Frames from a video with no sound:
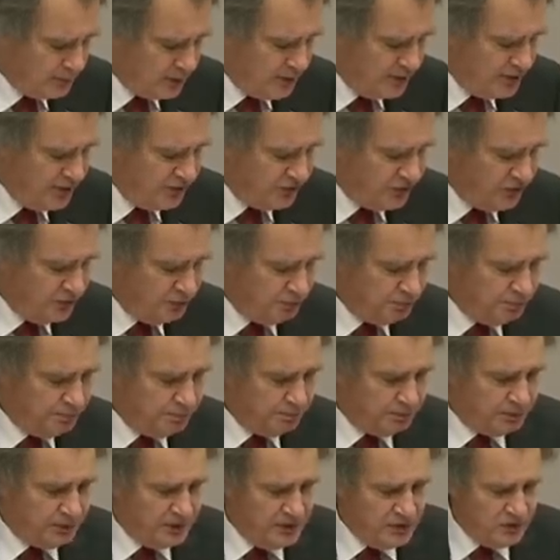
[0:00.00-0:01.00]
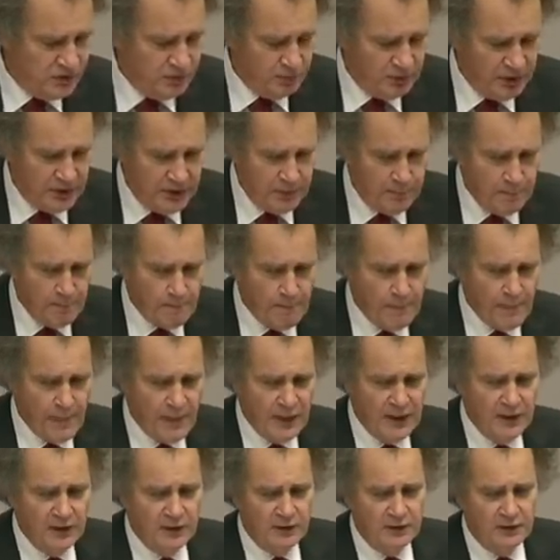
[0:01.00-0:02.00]
and this is principally
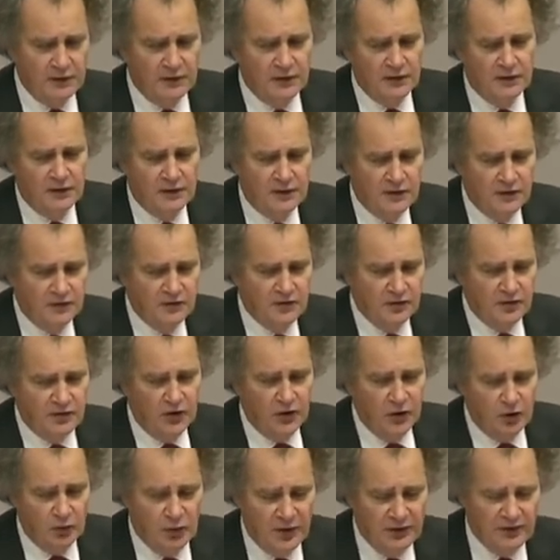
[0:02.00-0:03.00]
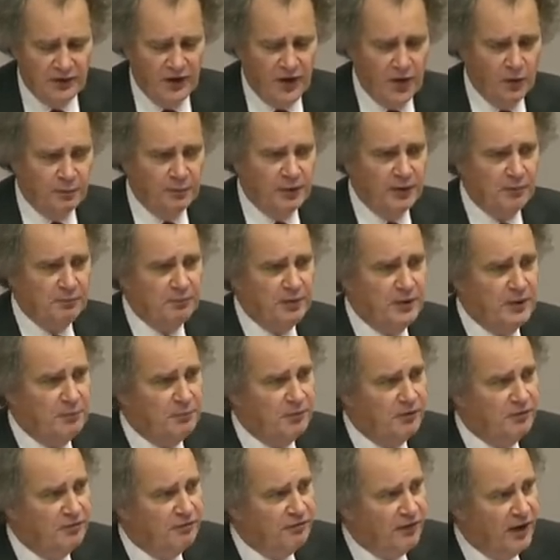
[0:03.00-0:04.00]
to do with helping
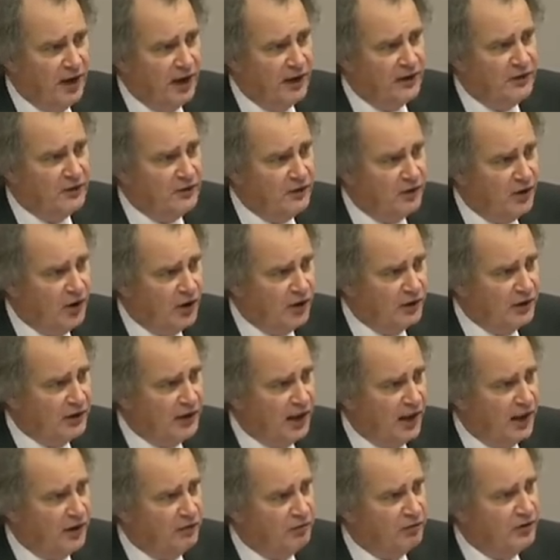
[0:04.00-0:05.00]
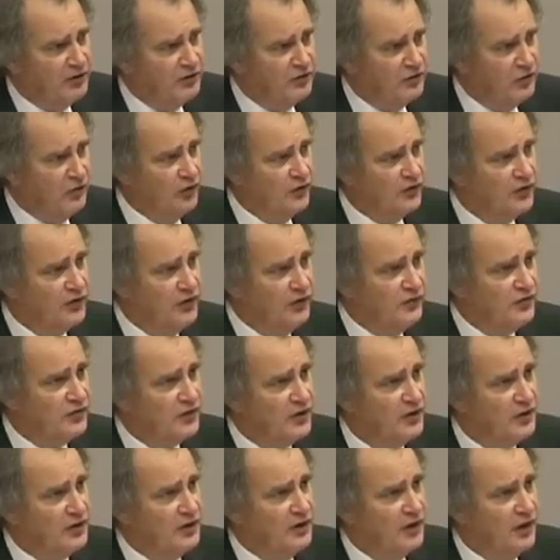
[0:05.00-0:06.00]
people find online
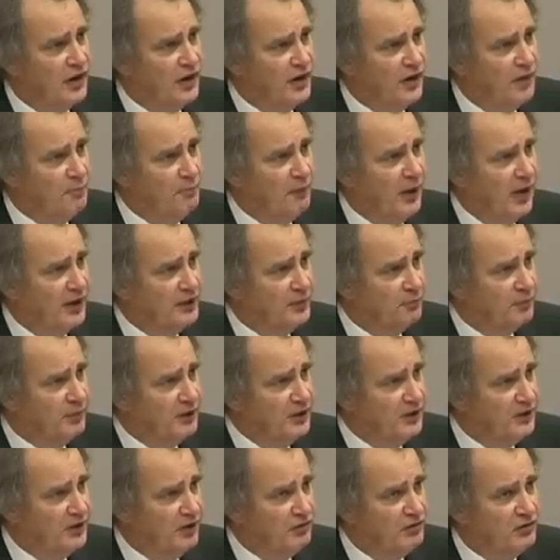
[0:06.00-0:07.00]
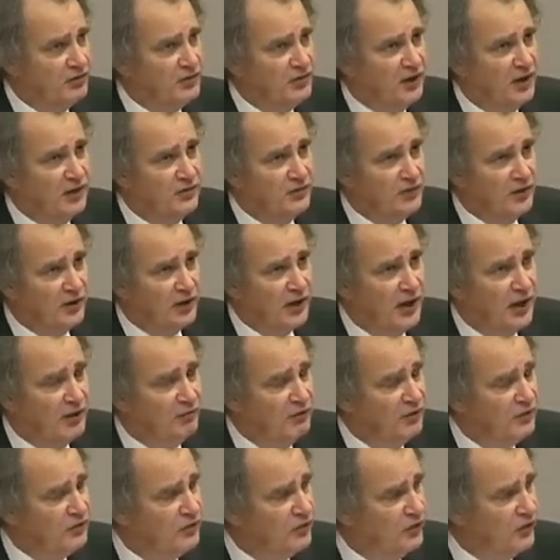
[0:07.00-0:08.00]
resources uh, that might have been digitized,
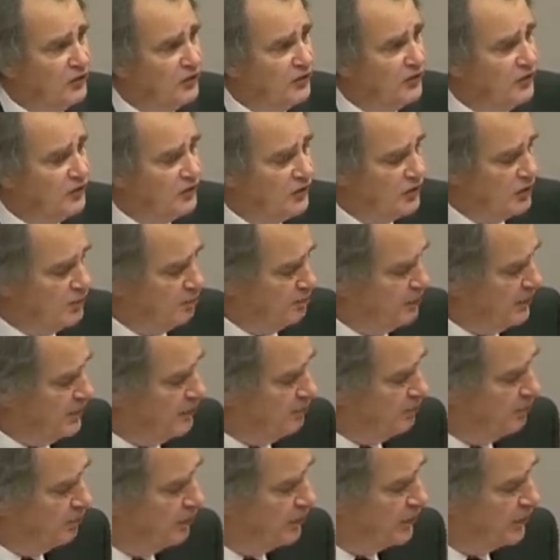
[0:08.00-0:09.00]
online resources that have been